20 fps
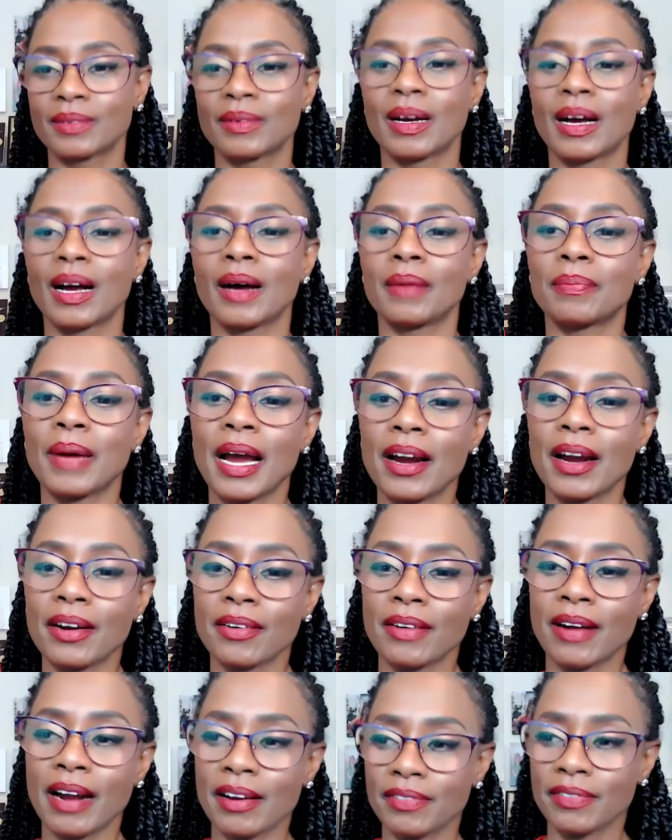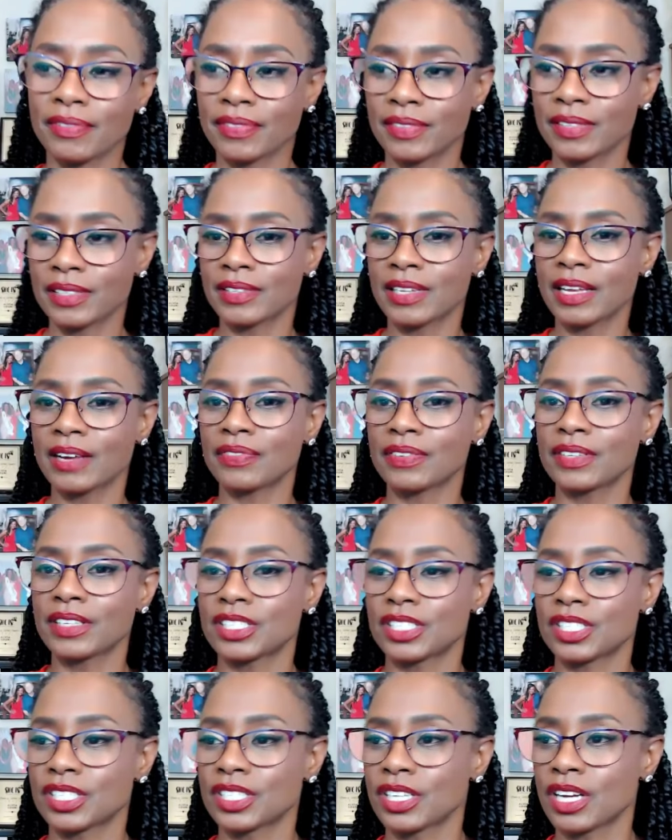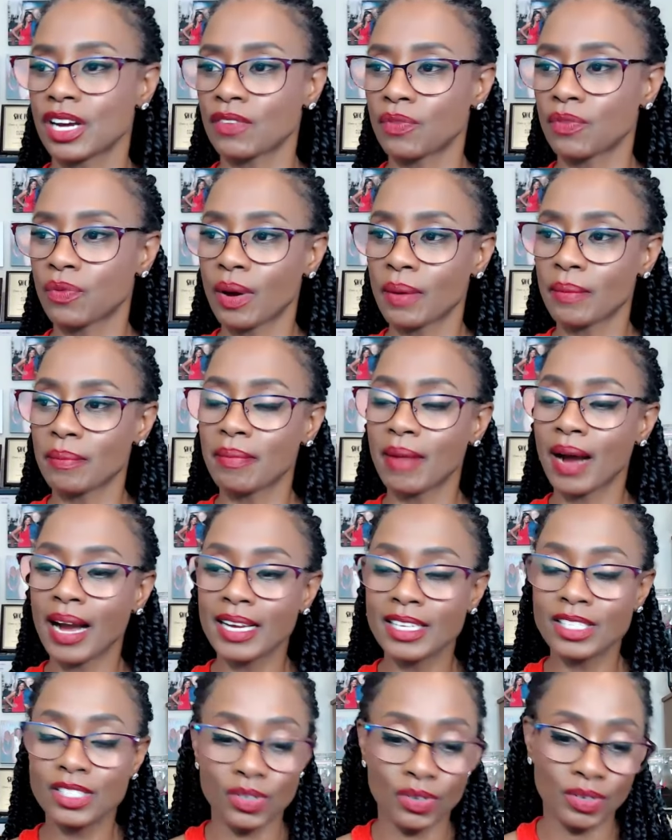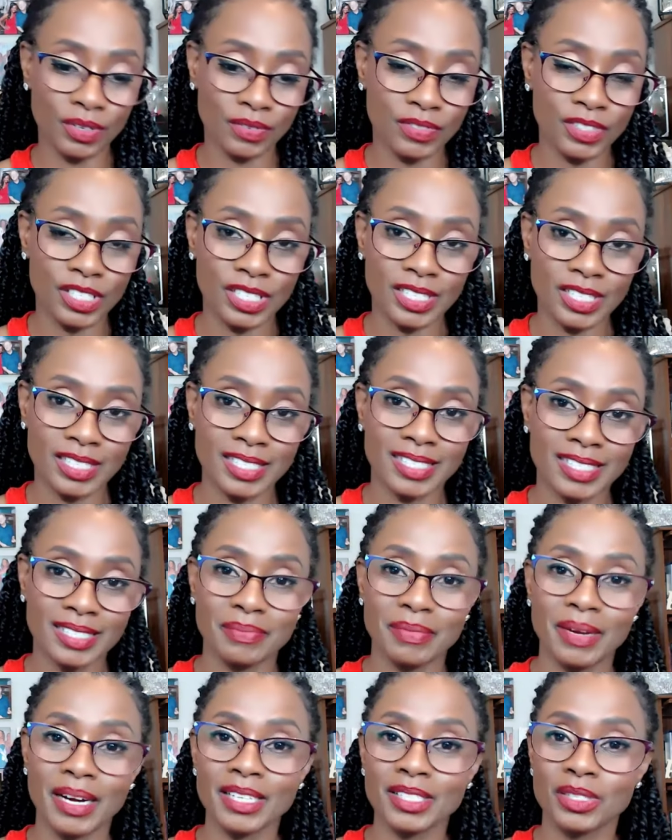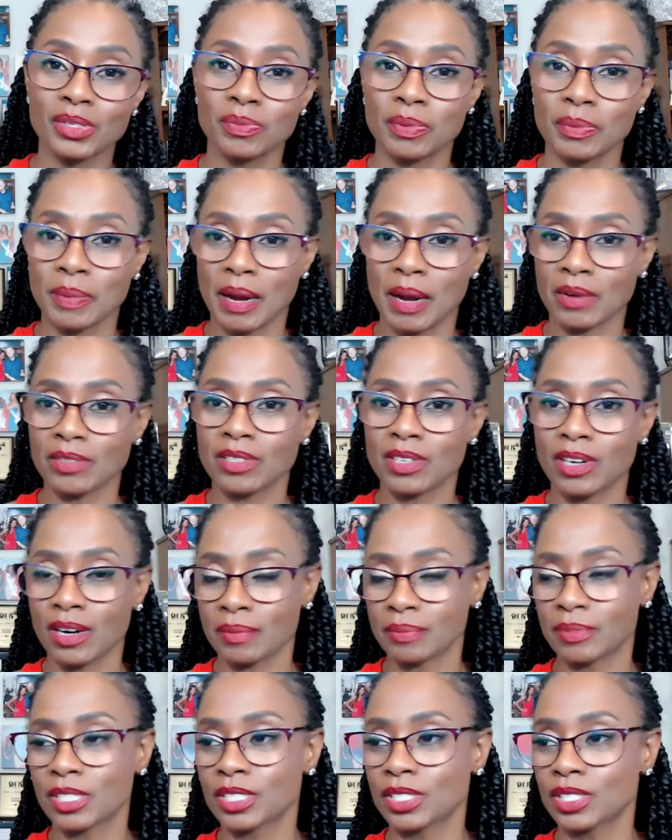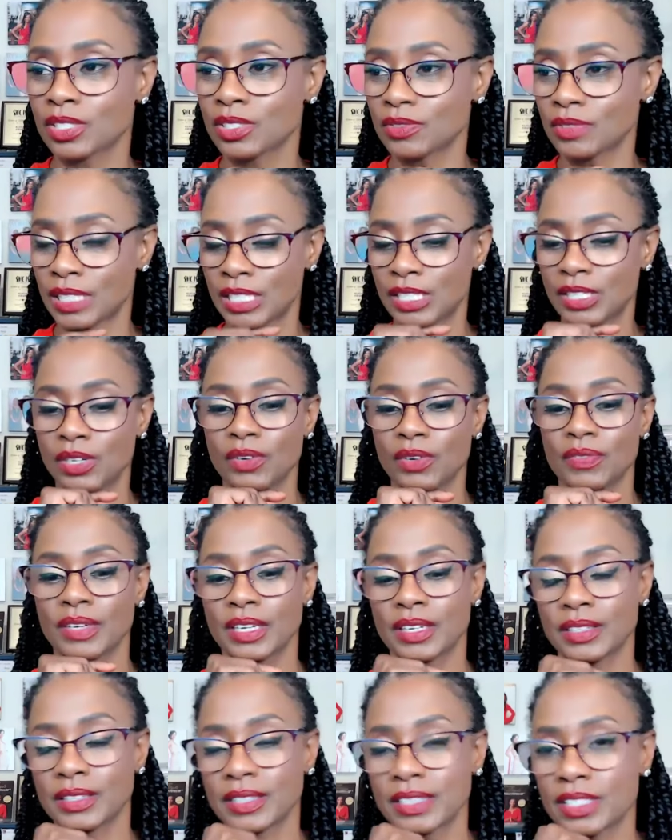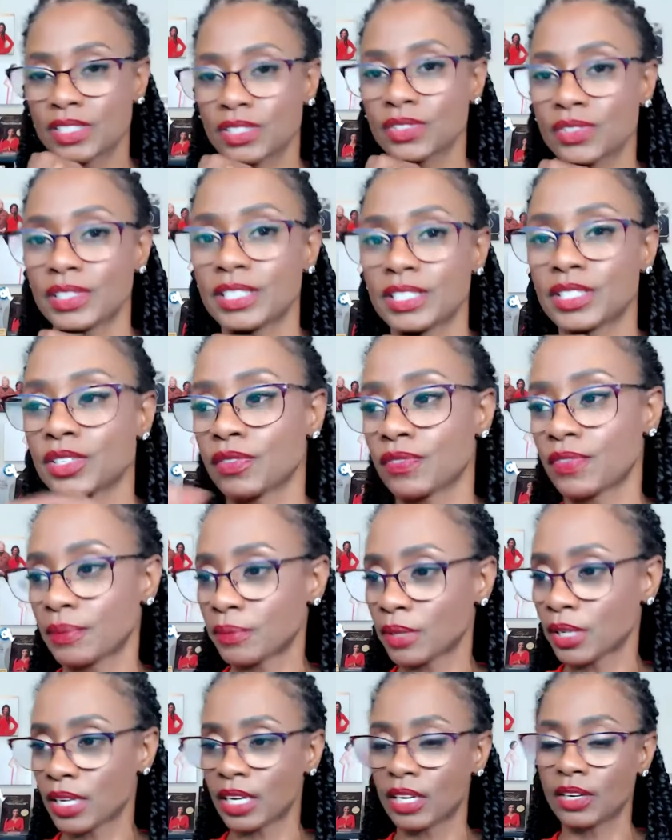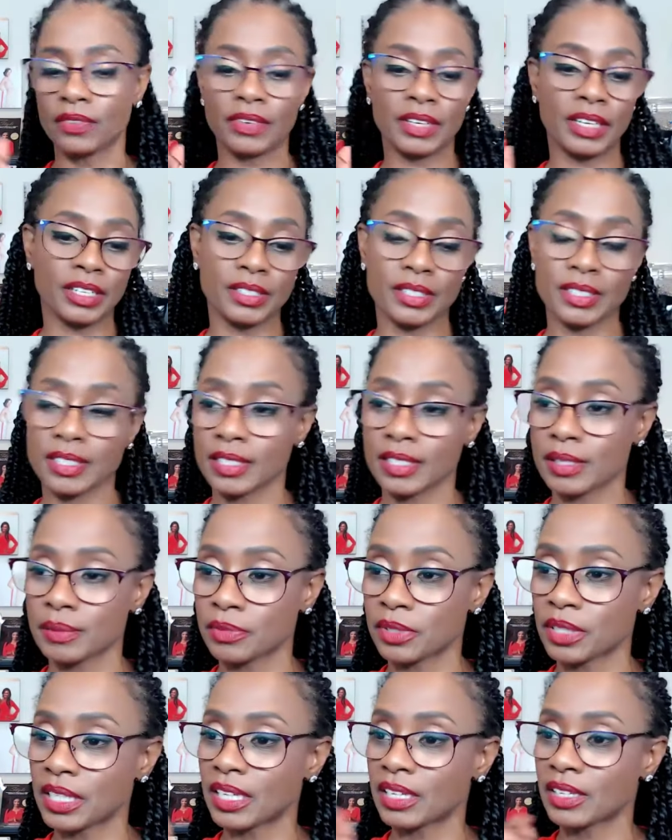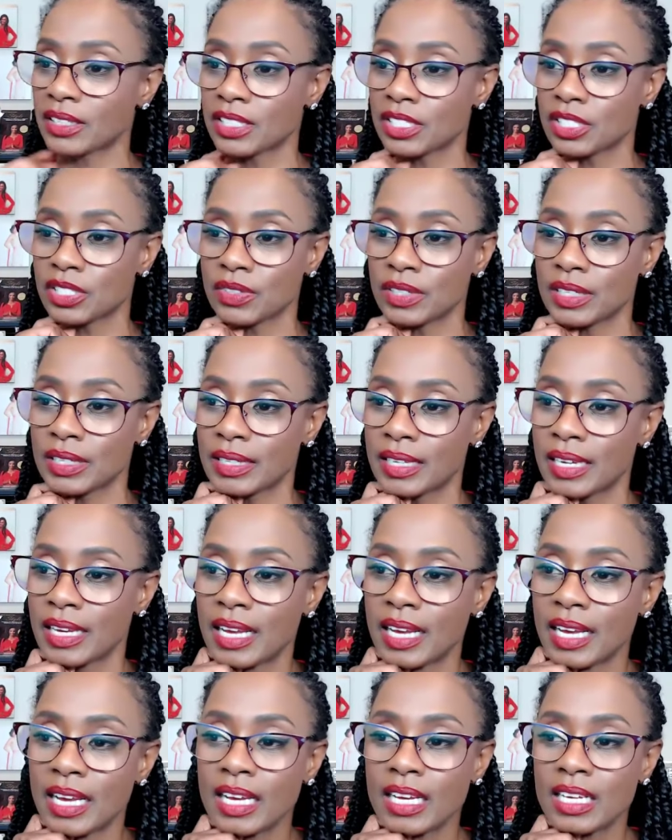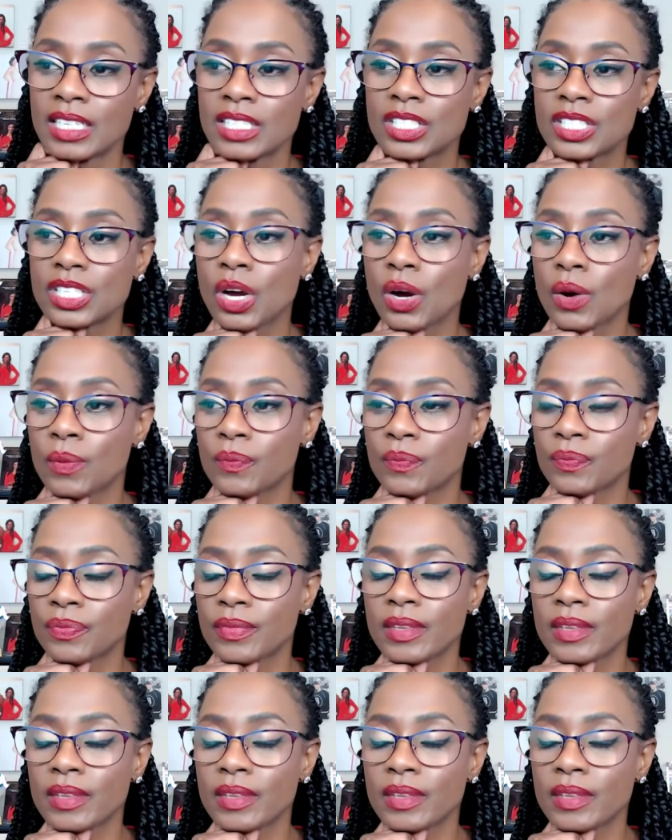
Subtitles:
paragraph, the definition of what my zone of genius and my superpowers are. I'm just going to read it over here in the screen. So if I'm looking over here, it's because I'm reading on the screen. So